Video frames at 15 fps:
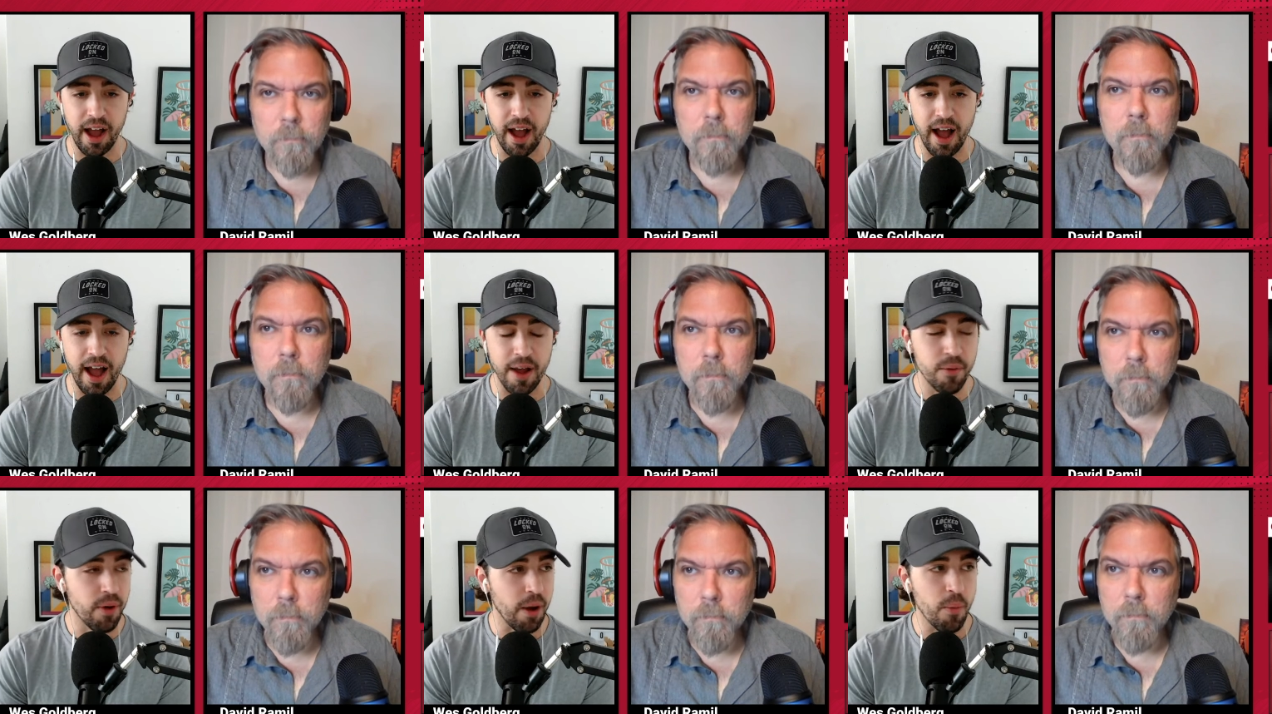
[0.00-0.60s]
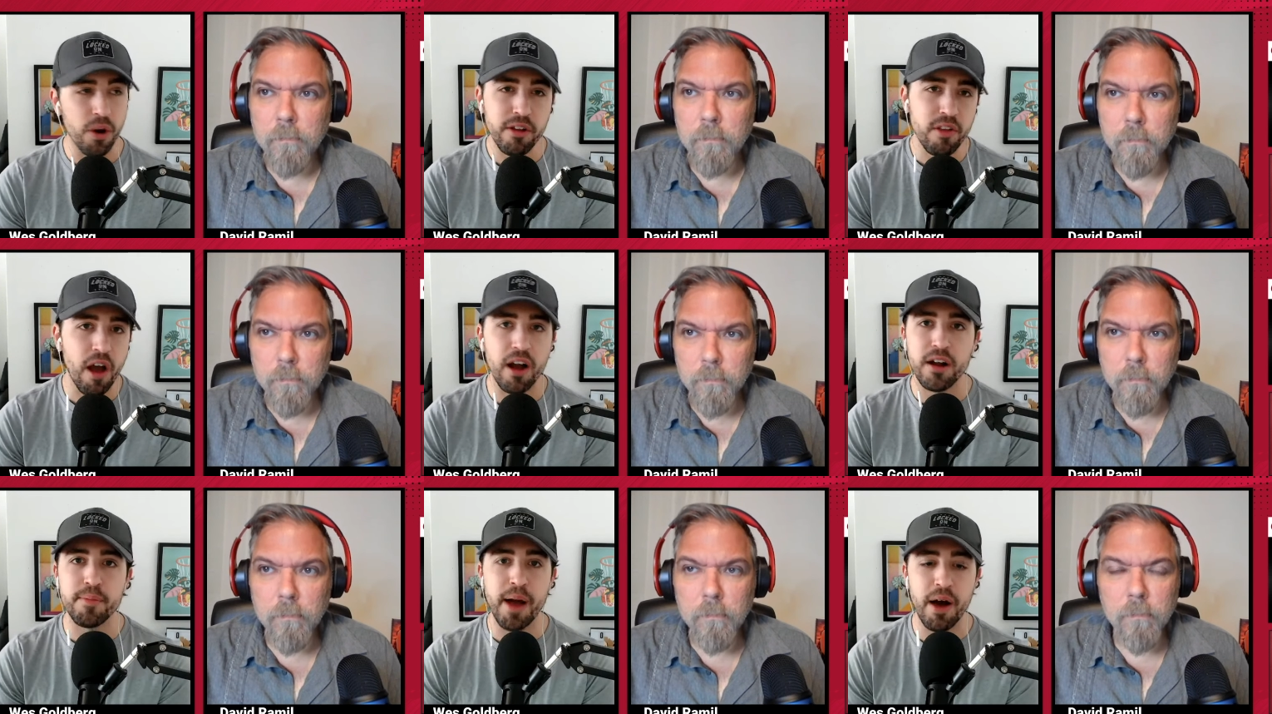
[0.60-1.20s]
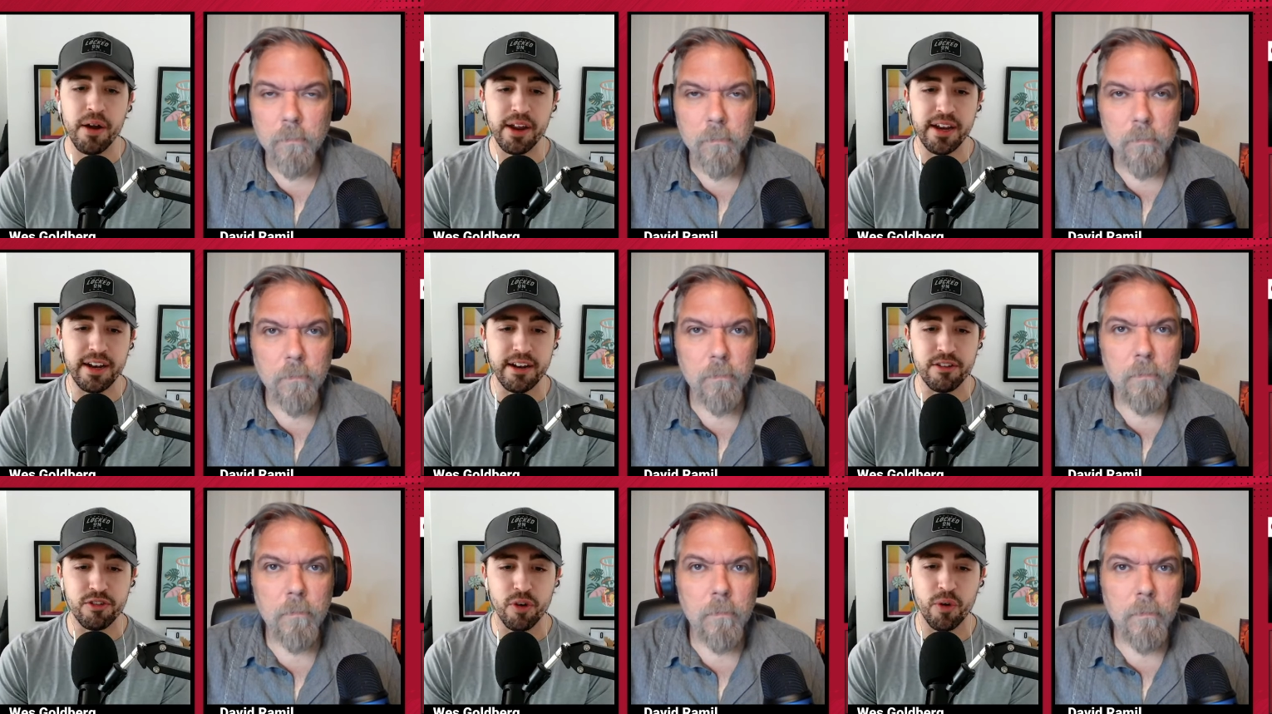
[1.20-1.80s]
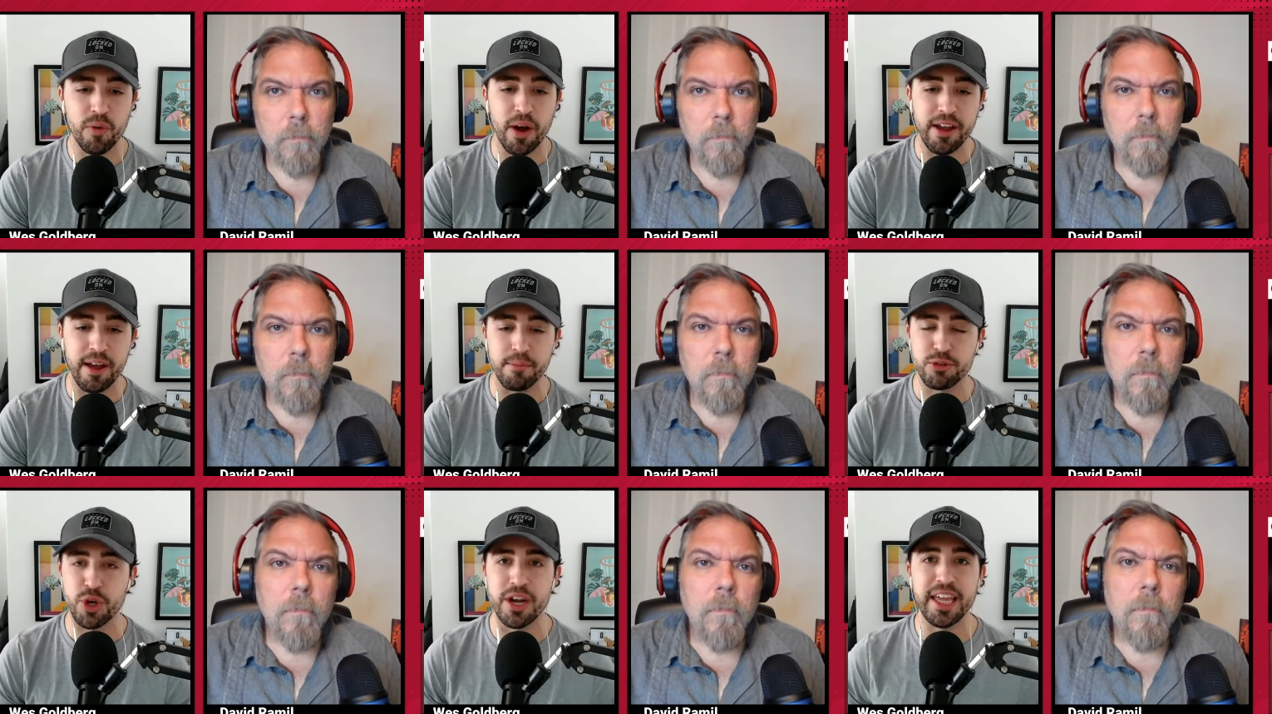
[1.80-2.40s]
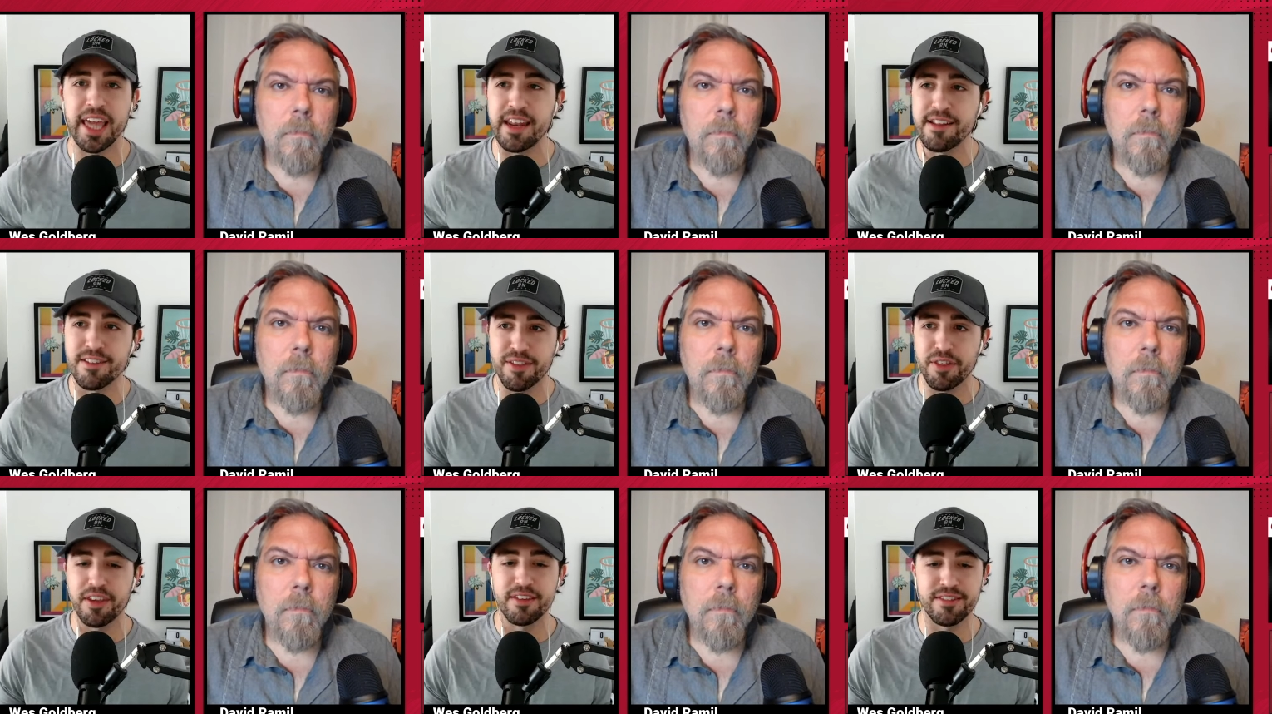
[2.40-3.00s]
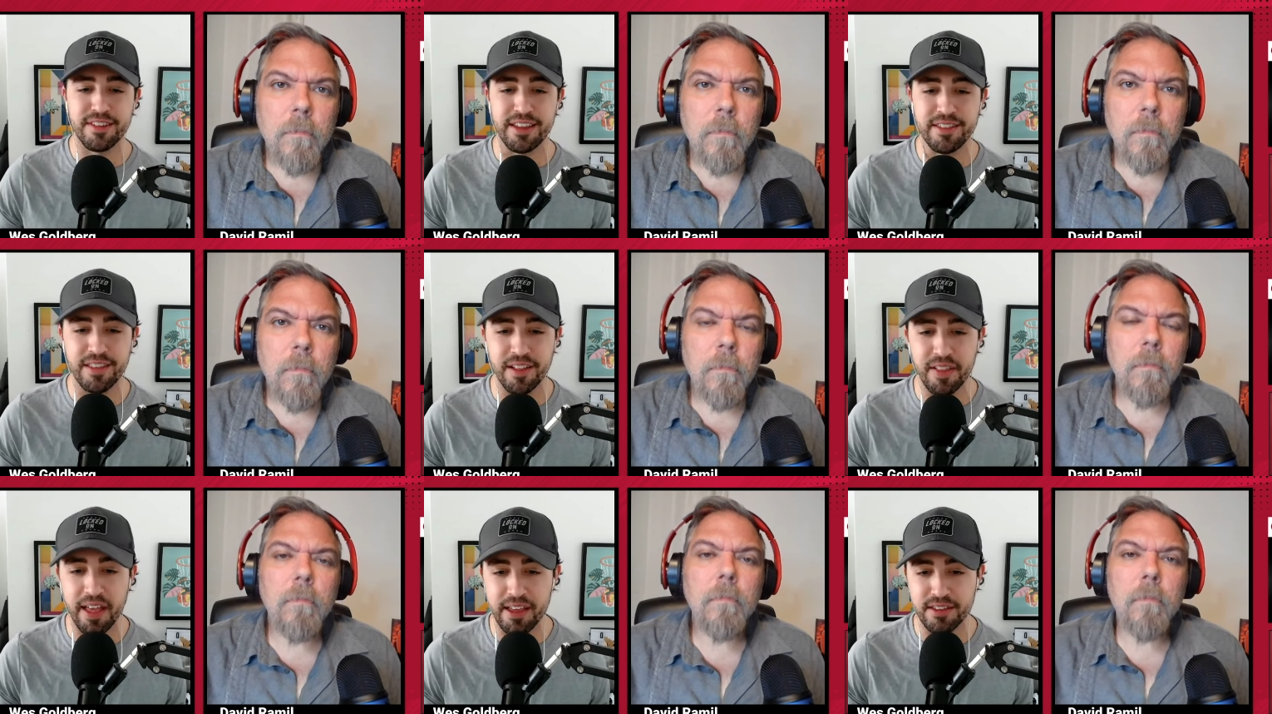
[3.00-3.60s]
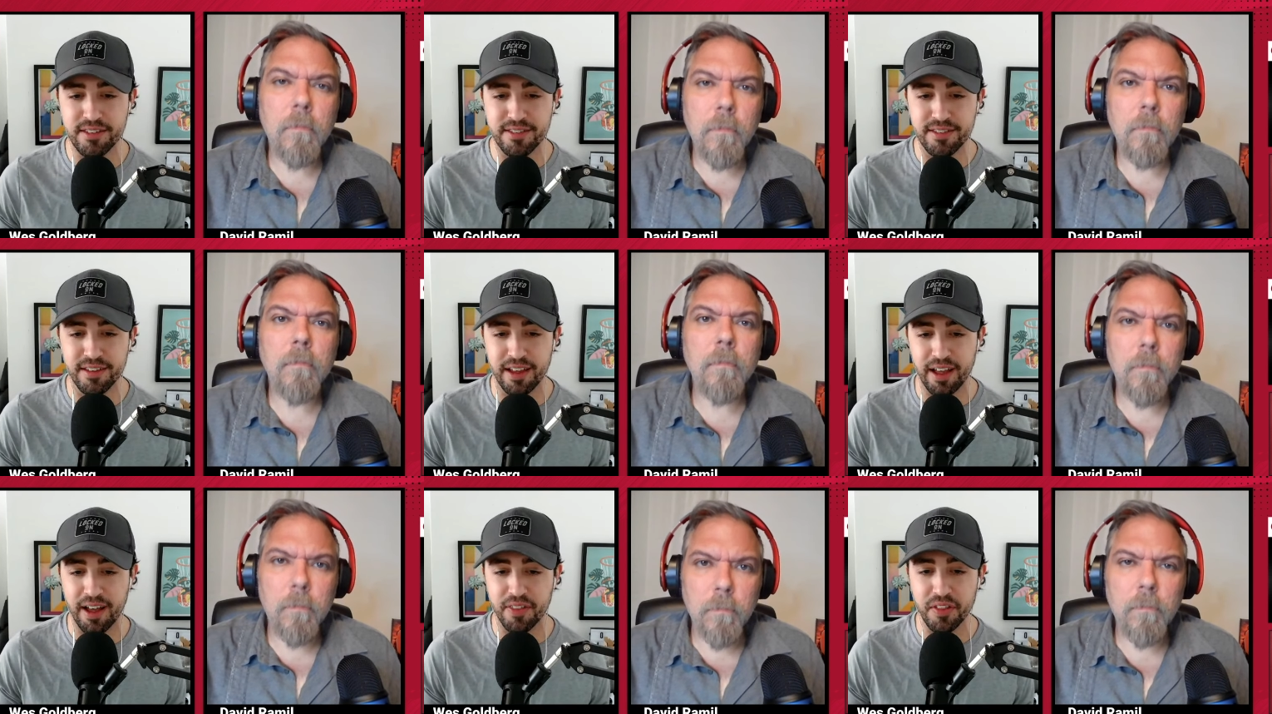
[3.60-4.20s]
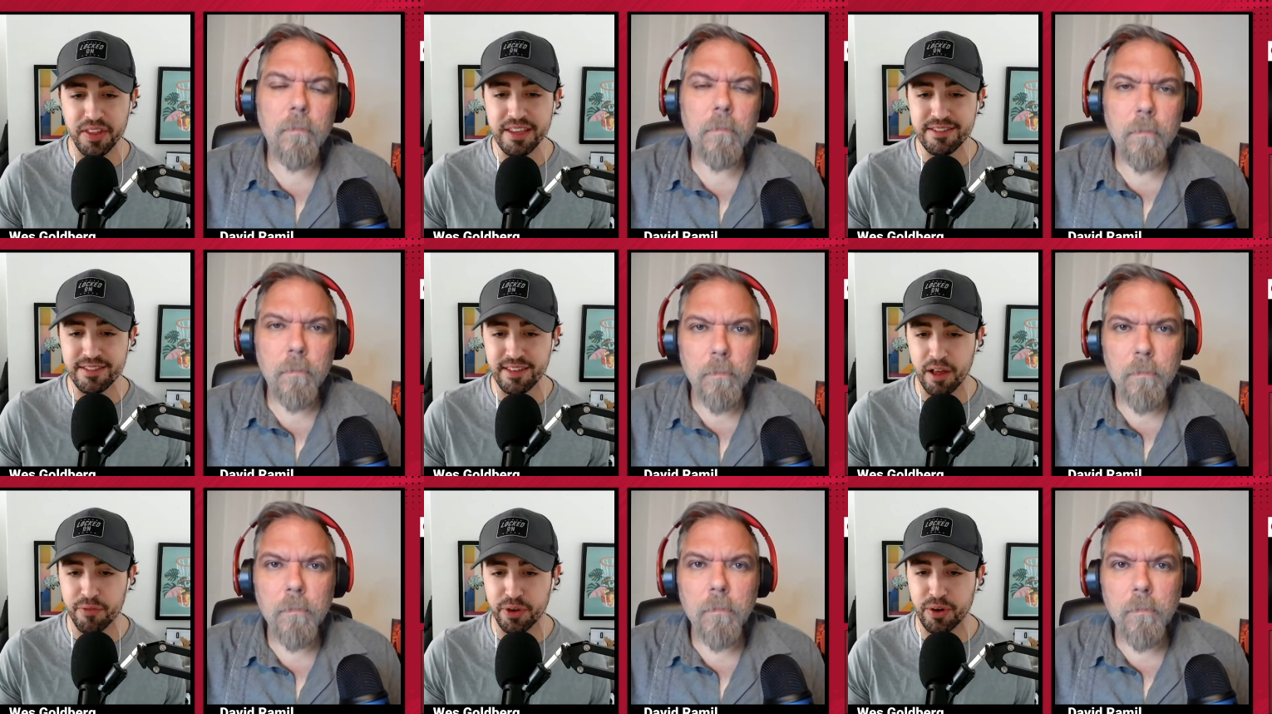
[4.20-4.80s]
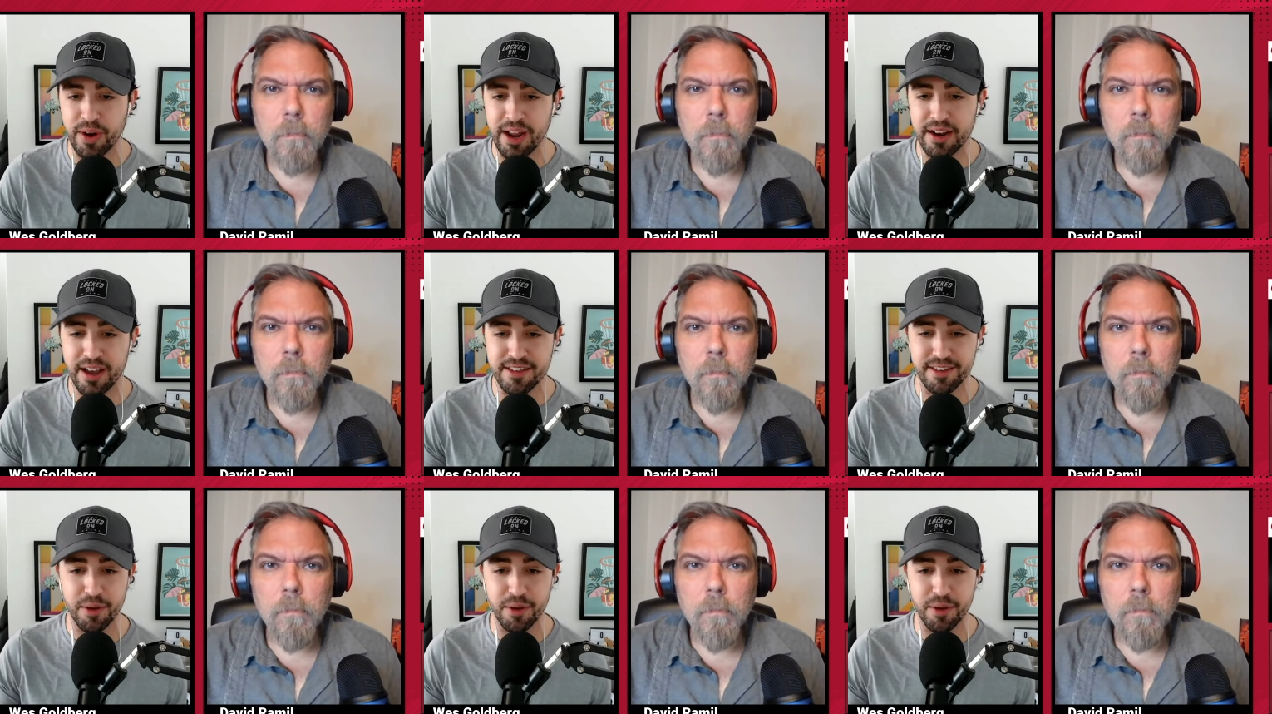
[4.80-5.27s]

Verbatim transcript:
Speaker 1: I, I want to talk about it, and so I, am trying to get into this in the less uh, the least self-aggrandizing